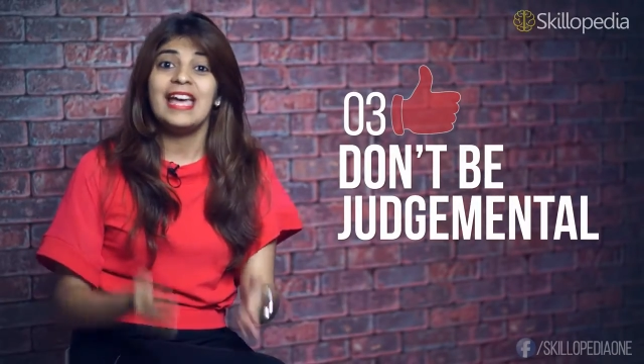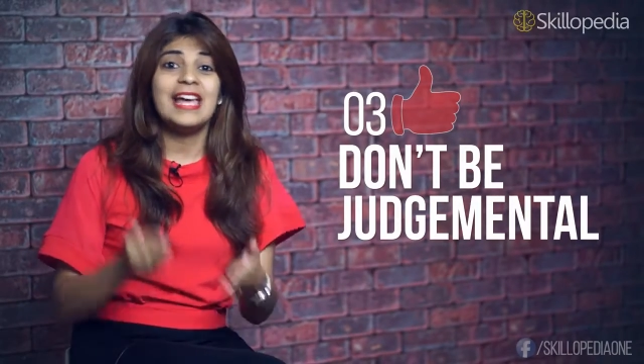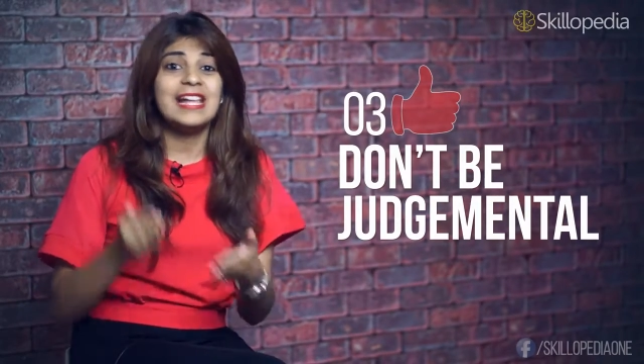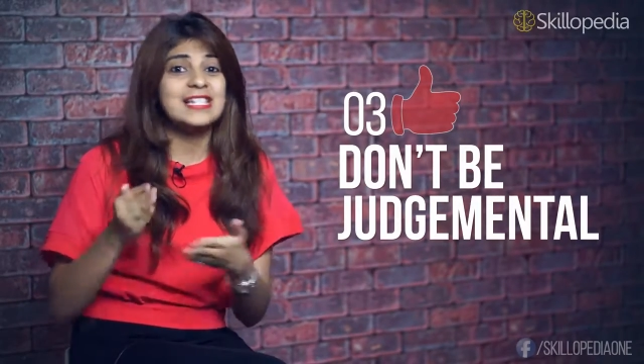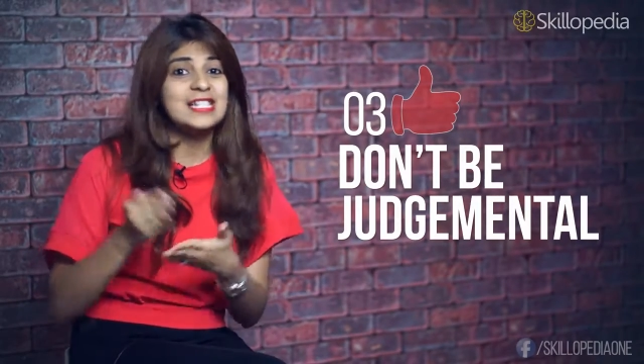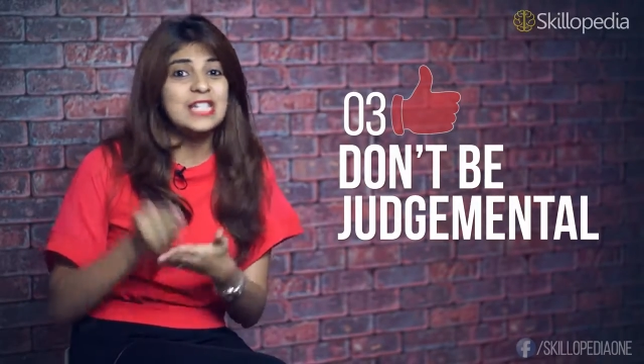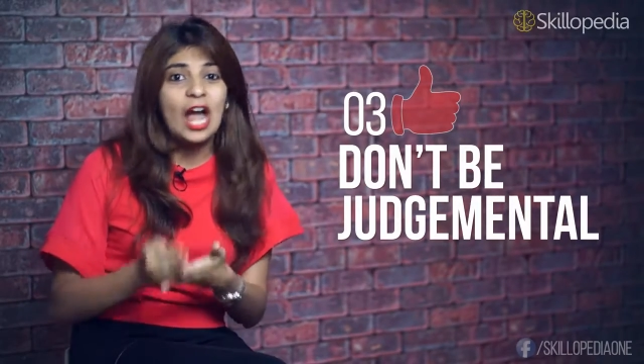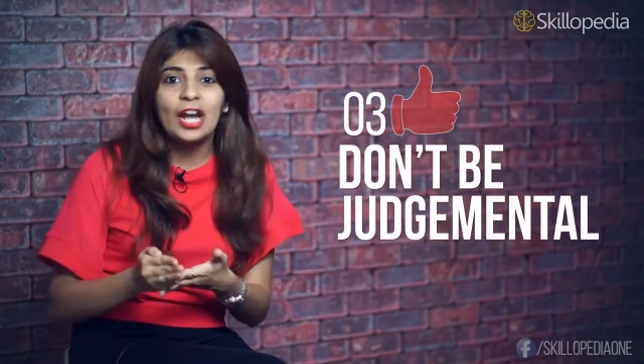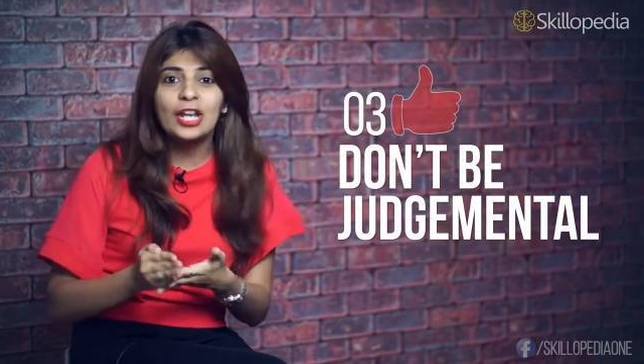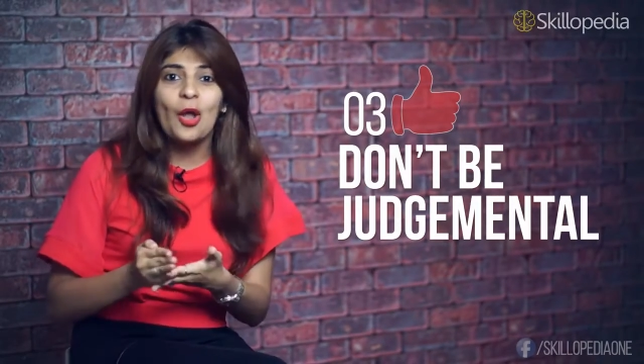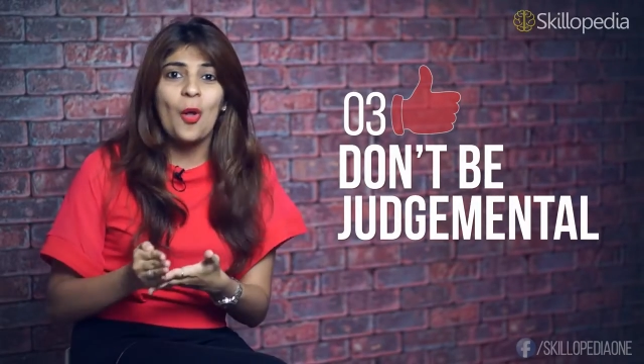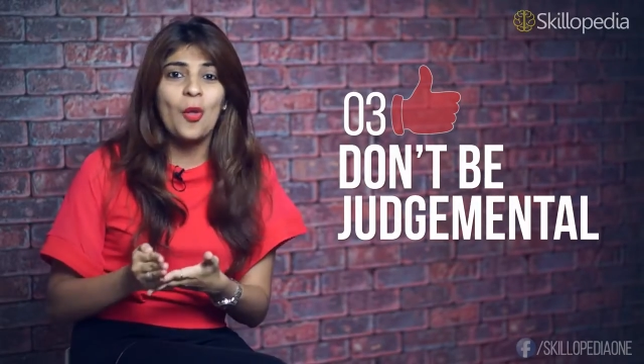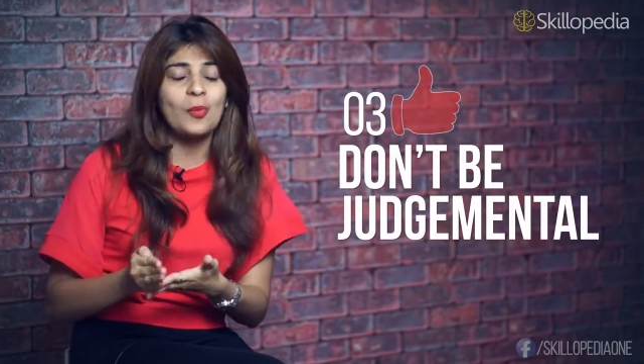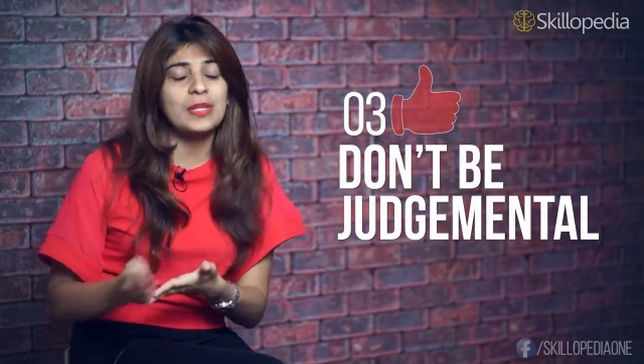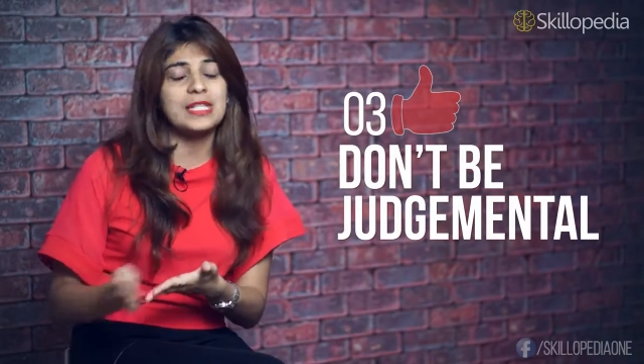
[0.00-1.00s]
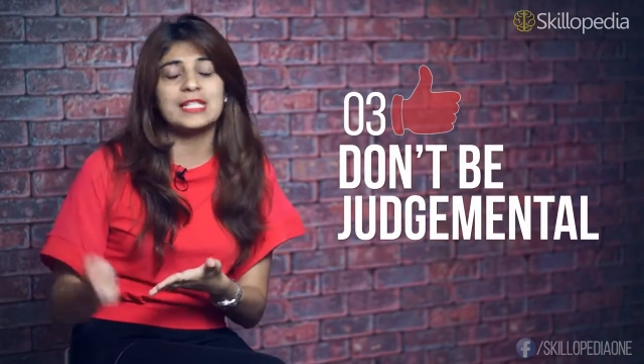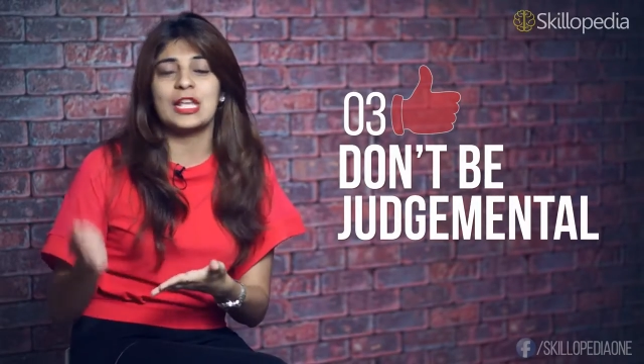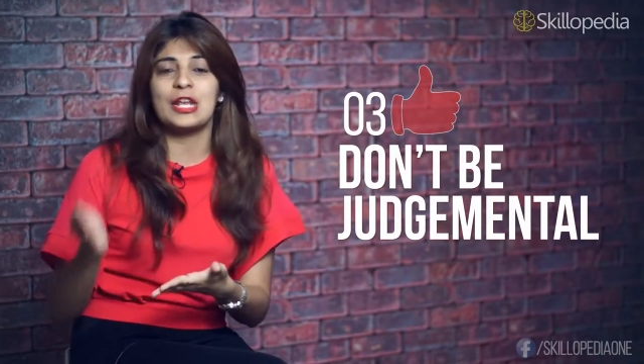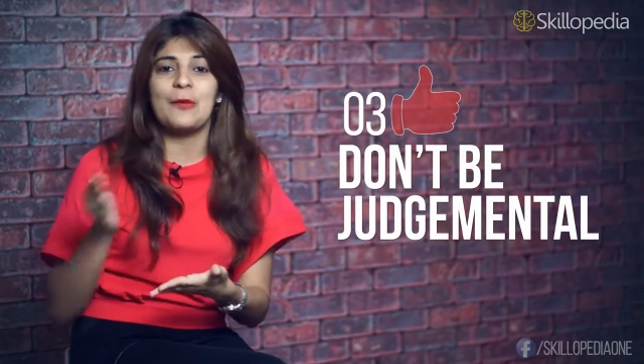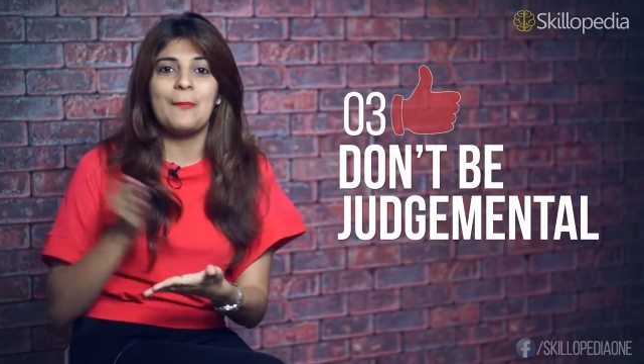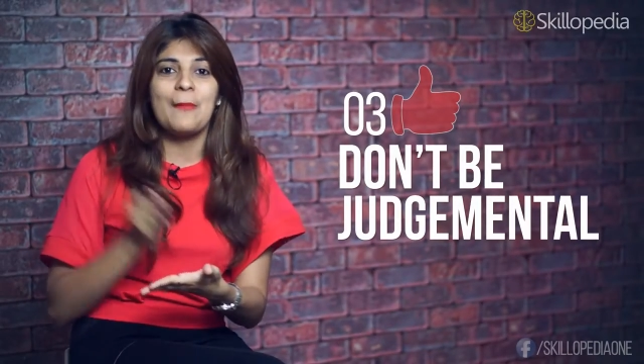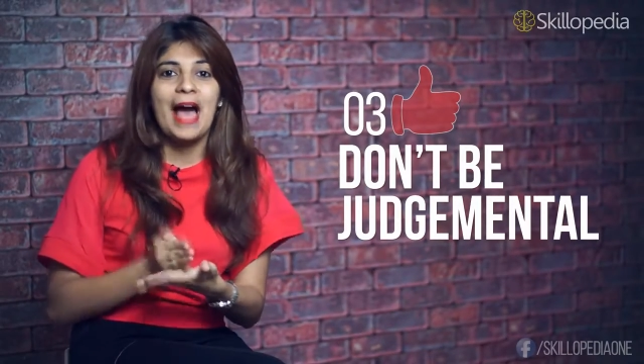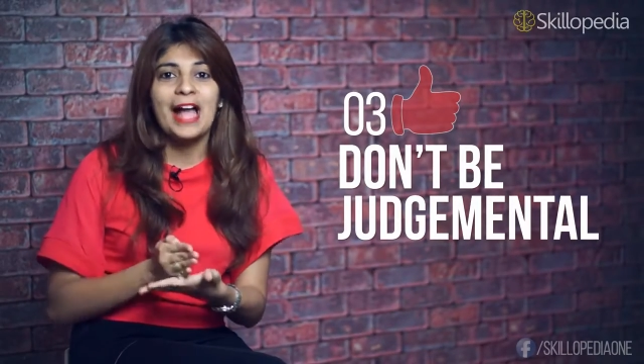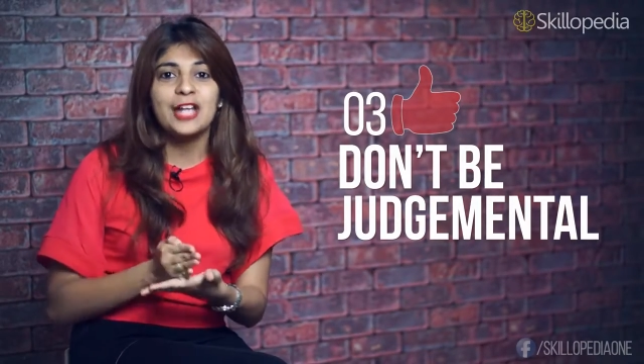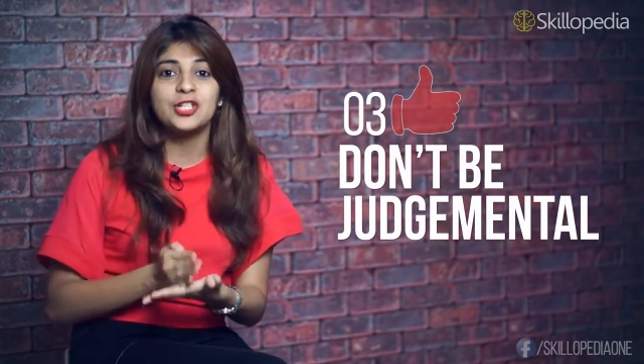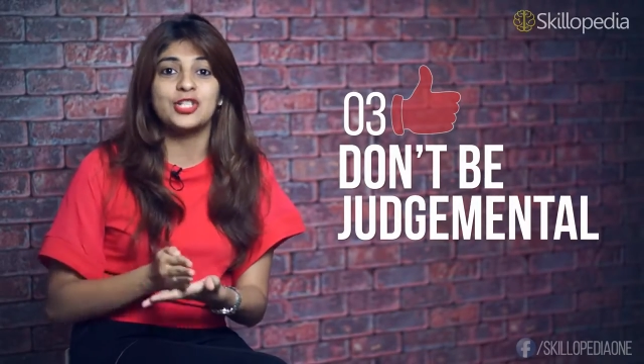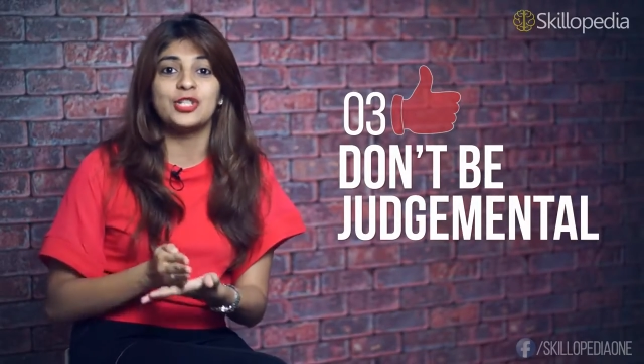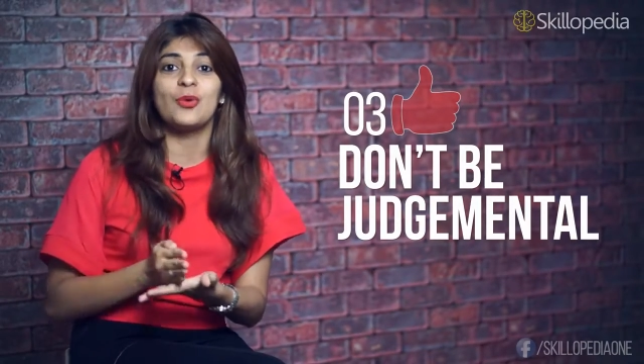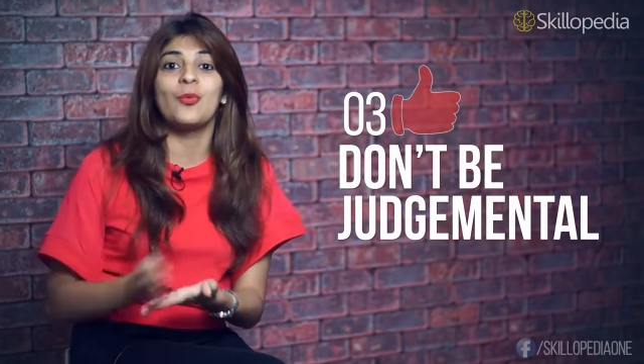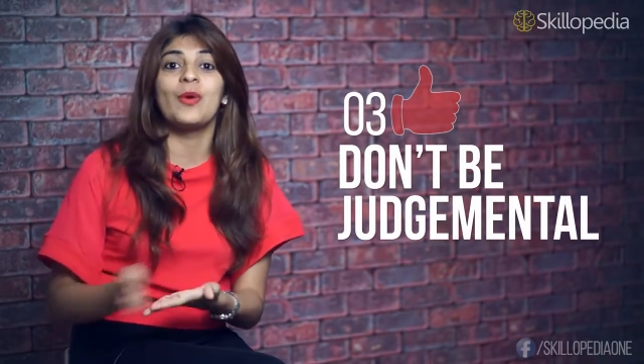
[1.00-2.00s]
It's not always going to
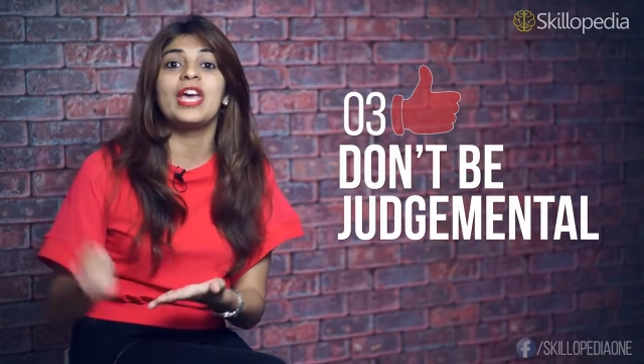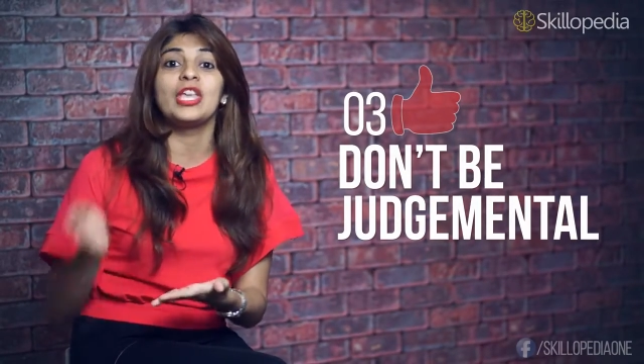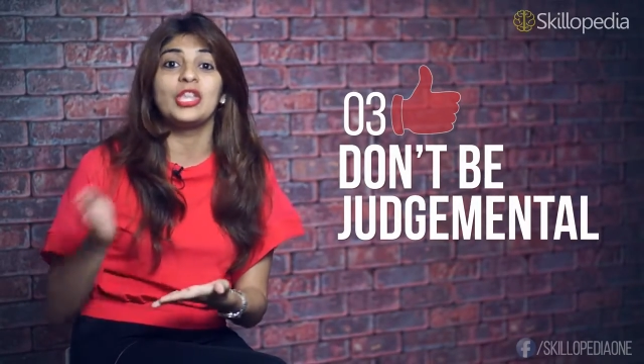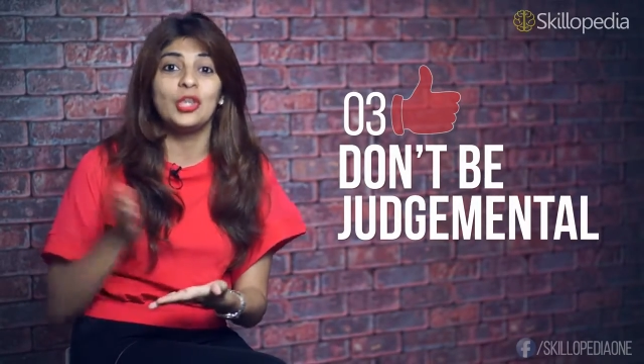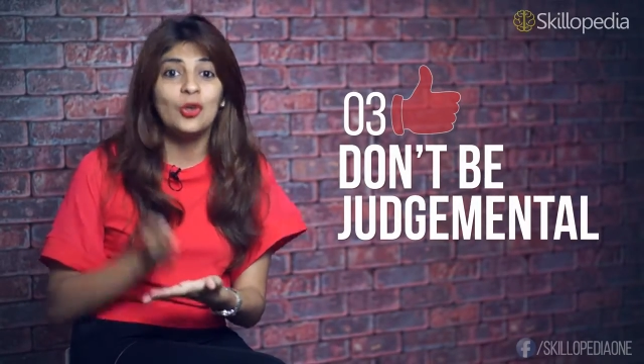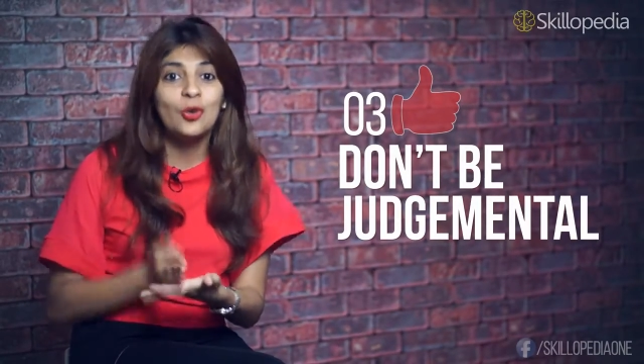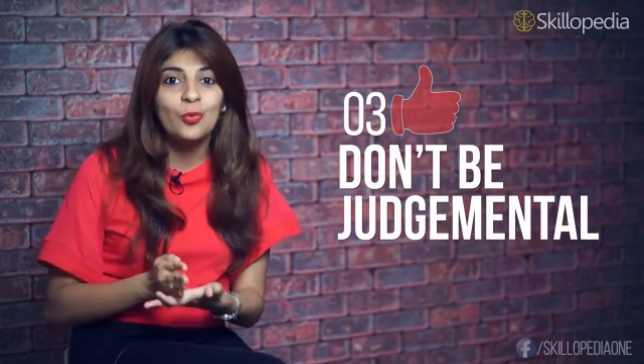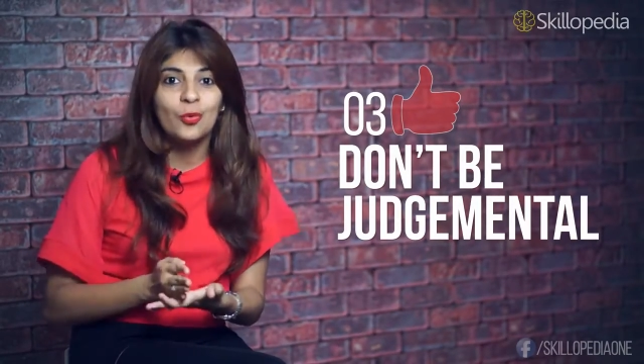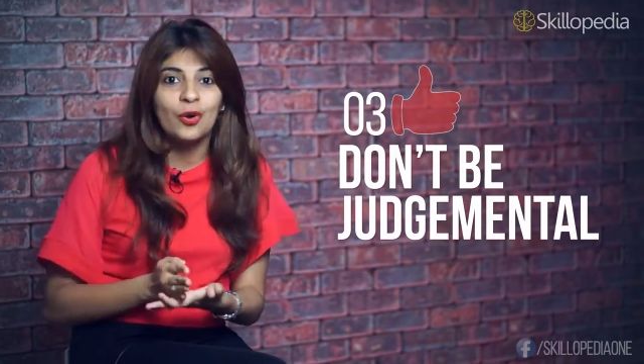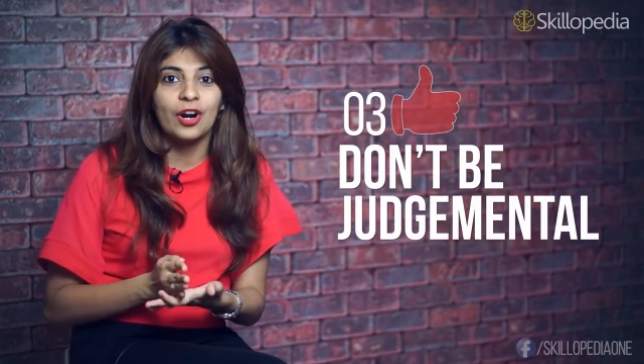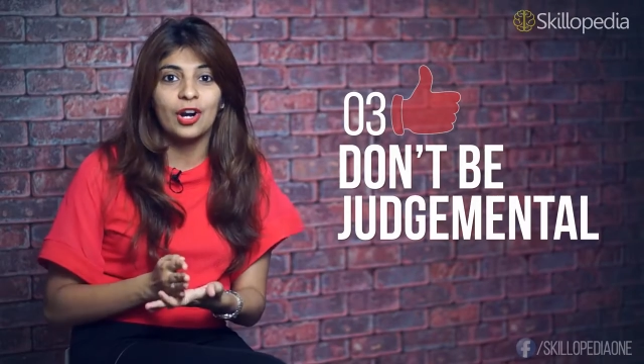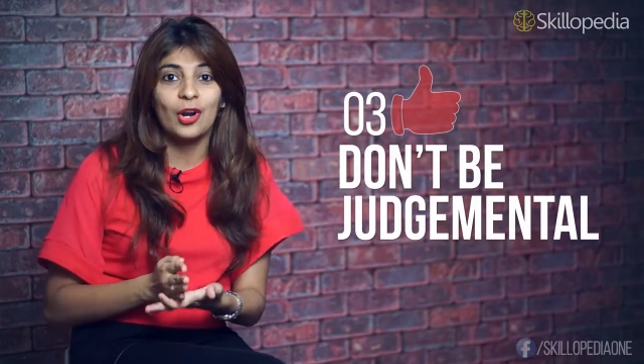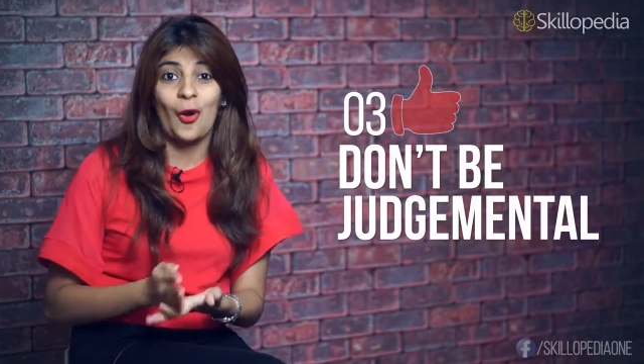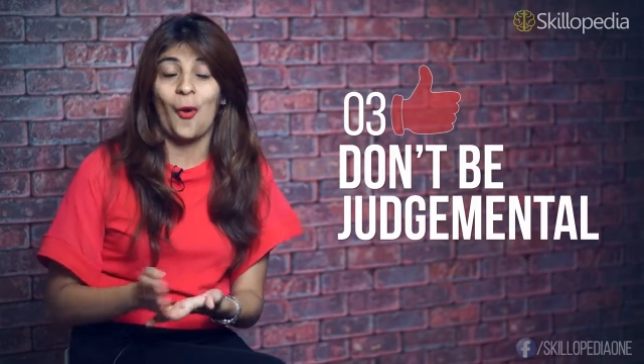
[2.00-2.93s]
match the way you work